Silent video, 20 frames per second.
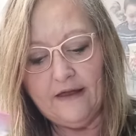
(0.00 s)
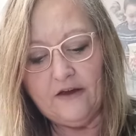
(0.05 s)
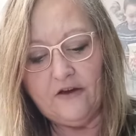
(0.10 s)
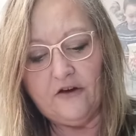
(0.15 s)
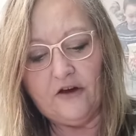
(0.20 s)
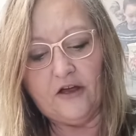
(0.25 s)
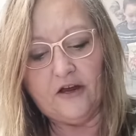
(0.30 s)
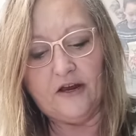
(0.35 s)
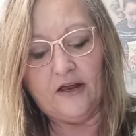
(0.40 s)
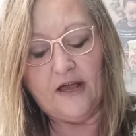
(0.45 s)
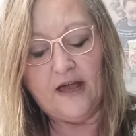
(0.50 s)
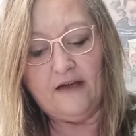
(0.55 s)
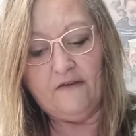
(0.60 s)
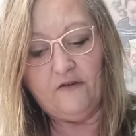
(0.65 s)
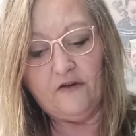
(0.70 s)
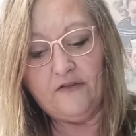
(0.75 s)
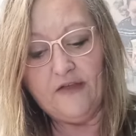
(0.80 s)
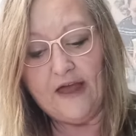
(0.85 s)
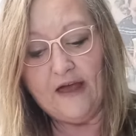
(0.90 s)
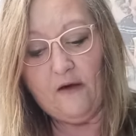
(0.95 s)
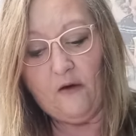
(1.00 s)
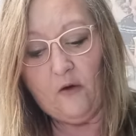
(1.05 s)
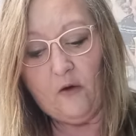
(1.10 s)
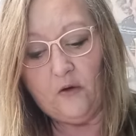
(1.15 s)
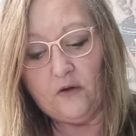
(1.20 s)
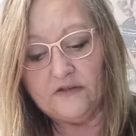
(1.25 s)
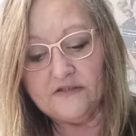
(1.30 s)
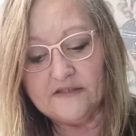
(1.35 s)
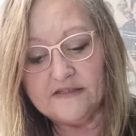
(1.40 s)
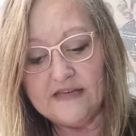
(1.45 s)
You're going to cover that
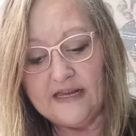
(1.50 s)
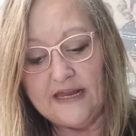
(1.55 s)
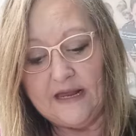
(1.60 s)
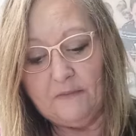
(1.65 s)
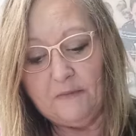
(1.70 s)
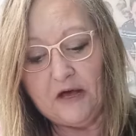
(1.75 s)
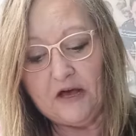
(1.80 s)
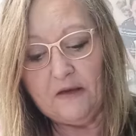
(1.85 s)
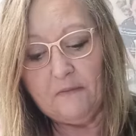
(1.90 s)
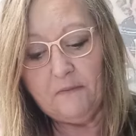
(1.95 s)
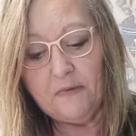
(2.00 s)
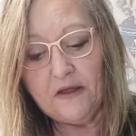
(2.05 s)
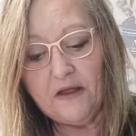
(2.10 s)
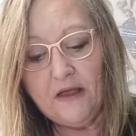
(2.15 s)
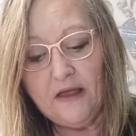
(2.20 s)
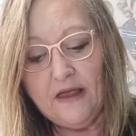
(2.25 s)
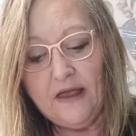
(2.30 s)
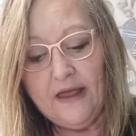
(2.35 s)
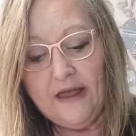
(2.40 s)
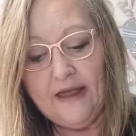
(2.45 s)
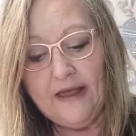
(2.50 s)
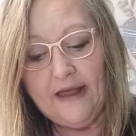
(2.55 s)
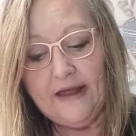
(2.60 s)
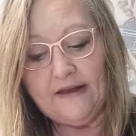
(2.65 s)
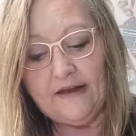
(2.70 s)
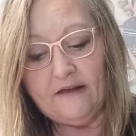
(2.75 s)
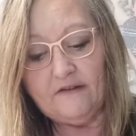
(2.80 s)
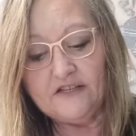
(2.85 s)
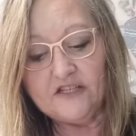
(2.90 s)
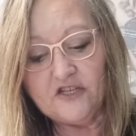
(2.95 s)
whole seam up.
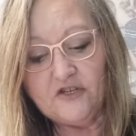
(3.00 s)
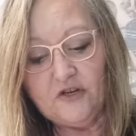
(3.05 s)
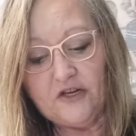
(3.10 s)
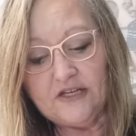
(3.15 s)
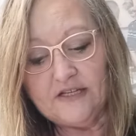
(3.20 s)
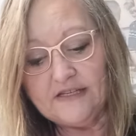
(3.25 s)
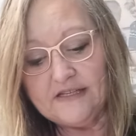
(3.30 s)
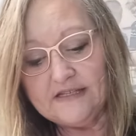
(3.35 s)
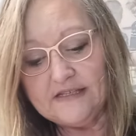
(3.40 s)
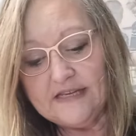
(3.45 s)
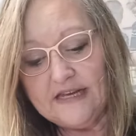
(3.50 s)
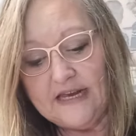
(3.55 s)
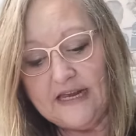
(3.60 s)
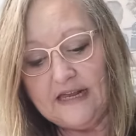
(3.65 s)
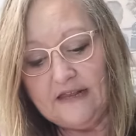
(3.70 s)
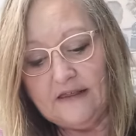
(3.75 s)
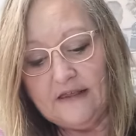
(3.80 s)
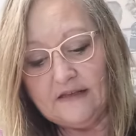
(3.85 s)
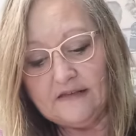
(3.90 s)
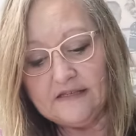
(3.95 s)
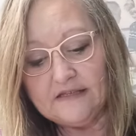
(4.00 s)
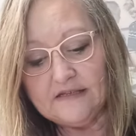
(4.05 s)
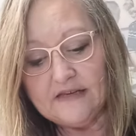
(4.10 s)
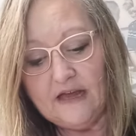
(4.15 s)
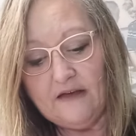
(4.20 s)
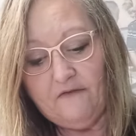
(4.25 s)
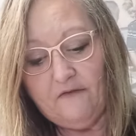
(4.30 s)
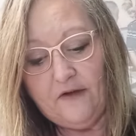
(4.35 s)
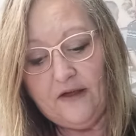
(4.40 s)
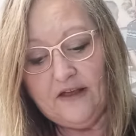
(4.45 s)
And as you can see, the
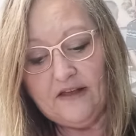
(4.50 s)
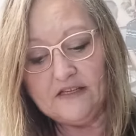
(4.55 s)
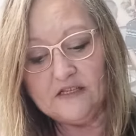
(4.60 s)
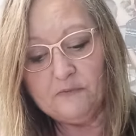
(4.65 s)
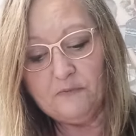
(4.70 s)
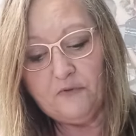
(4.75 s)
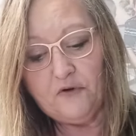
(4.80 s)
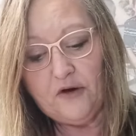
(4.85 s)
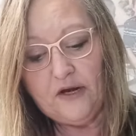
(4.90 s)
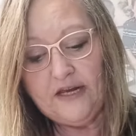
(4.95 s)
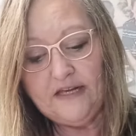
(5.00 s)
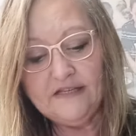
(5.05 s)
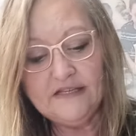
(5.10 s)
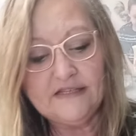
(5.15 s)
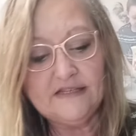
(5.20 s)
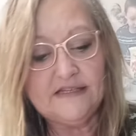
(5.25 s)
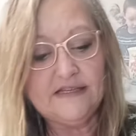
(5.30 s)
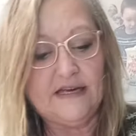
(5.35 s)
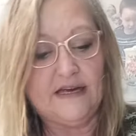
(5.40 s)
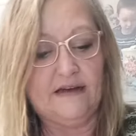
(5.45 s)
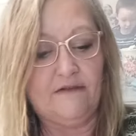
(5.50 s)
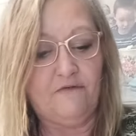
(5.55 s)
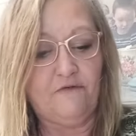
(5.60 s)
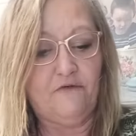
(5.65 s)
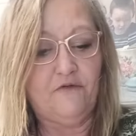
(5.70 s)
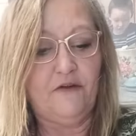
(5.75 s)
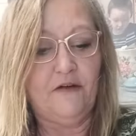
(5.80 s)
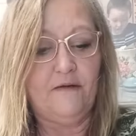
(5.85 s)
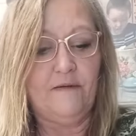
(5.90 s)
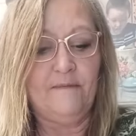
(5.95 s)
stuff is pretty
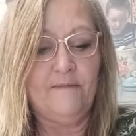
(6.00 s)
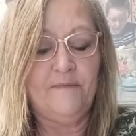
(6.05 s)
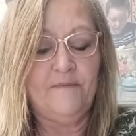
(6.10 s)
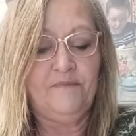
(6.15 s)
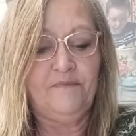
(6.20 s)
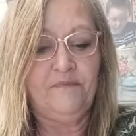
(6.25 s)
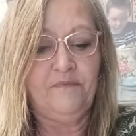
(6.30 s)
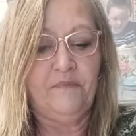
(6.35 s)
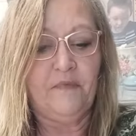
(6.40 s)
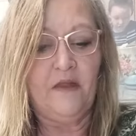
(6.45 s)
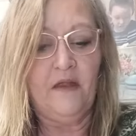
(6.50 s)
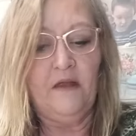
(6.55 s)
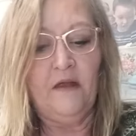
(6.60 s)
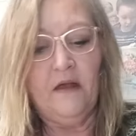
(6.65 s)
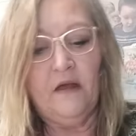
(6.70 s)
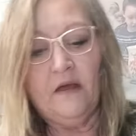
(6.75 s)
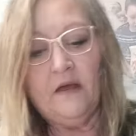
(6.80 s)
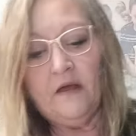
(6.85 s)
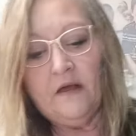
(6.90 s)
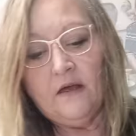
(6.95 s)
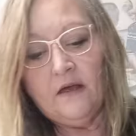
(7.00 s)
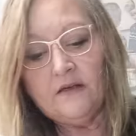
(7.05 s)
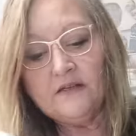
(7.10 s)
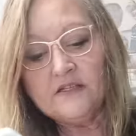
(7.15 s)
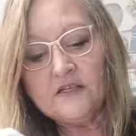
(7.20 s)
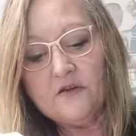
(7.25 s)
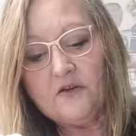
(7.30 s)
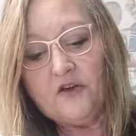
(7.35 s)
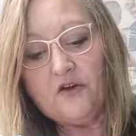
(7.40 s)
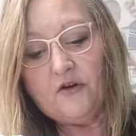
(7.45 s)
stiff.
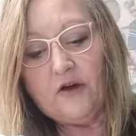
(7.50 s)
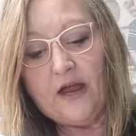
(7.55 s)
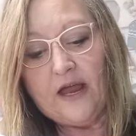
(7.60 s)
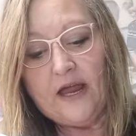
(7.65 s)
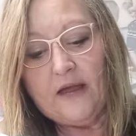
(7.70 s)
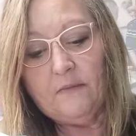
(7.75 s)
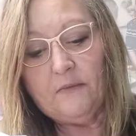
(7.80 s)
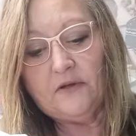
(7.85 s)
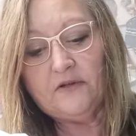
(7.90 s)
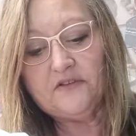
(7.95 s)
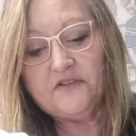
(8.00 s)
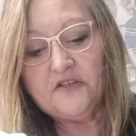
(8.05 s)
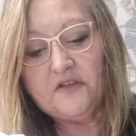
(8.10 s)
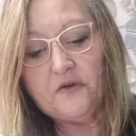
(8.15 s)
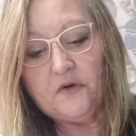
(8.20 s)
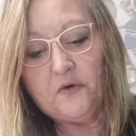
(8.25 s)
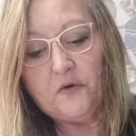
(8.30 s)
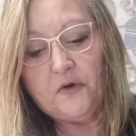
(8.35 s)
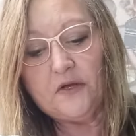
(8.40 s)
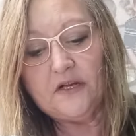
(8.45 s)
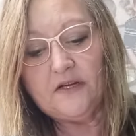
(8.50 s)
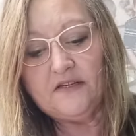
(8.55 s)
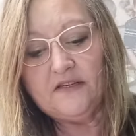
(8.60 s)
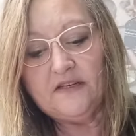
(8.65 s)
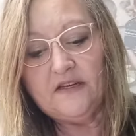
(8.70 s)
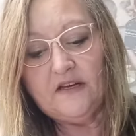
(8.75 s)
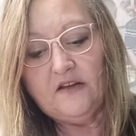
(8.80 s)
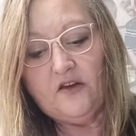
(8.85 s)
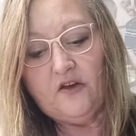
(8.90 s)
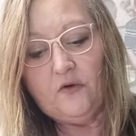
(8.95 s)
So you're able to
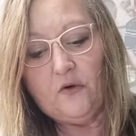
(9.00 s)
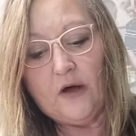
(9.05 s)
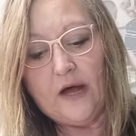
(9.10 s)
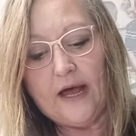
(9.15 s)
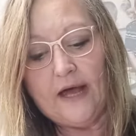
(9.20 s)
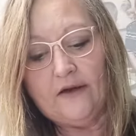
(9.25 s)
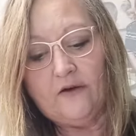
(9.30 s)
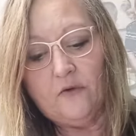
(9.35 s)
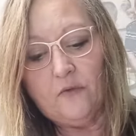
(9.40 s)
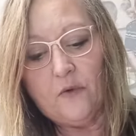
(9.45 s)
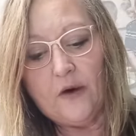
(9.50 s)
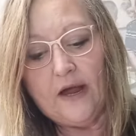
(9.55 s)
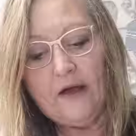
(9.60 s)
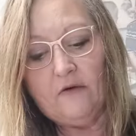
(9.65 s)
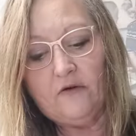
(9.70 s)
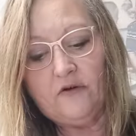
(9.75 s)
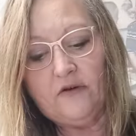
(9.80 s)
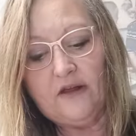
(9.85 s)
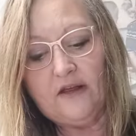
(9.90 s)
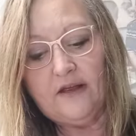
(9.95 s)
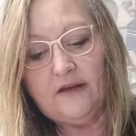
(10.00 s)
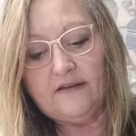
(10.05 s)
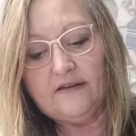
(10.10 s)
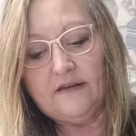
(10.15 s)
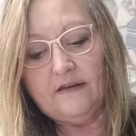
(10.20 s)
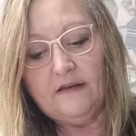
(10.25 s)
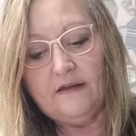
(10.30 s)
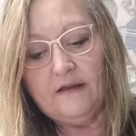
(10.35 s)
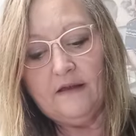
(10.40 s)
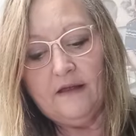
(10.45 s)
continue on around
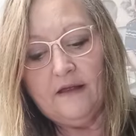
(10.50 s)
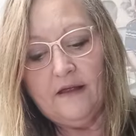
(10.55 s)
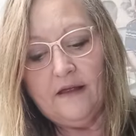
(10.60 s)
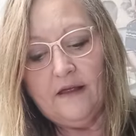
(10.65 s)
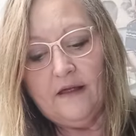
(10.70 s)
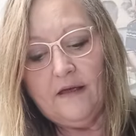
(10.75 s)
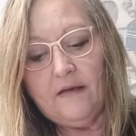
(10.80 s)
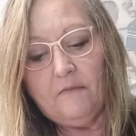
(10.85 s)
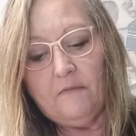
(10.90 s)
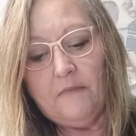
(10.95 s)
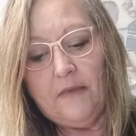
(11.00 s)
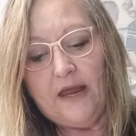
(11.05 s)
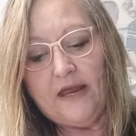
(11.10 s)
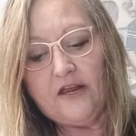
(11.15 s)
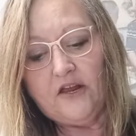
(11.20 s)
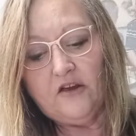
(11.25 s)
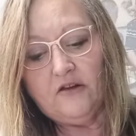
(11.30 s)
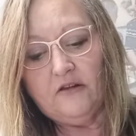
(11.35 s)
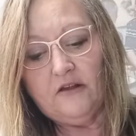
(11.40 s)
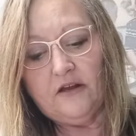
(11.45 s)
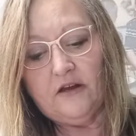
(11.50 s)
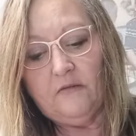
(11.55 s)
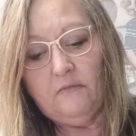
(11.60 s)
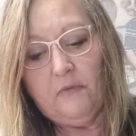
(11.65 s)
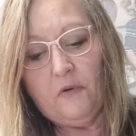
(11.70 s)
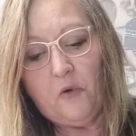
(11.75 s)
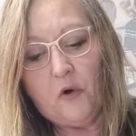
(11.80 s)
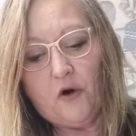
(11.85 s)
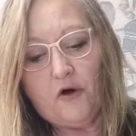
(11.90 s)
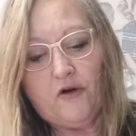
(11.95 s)
it, make your little
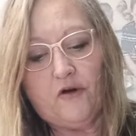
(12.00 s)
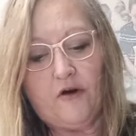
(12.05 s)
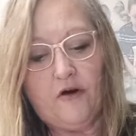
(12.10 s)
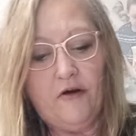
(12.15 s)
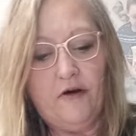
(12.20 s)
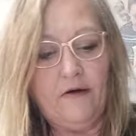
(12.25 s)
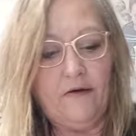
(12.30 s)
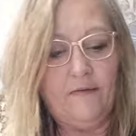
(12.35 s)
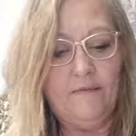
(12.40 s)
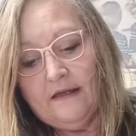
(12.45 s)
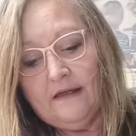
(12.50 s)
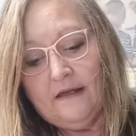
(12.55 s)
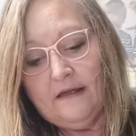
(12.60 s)
border.